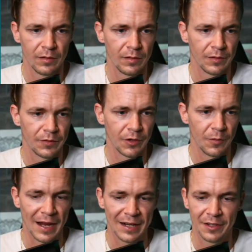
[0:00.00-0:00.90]
Let's go
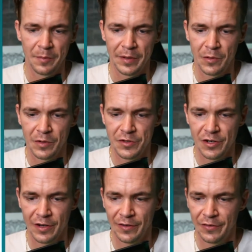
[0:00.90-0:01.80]
back to the Bitcoin
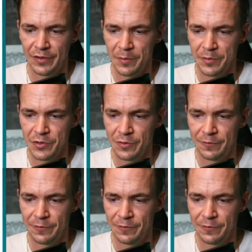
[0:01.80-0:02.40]
chart. Let's see how we're doing.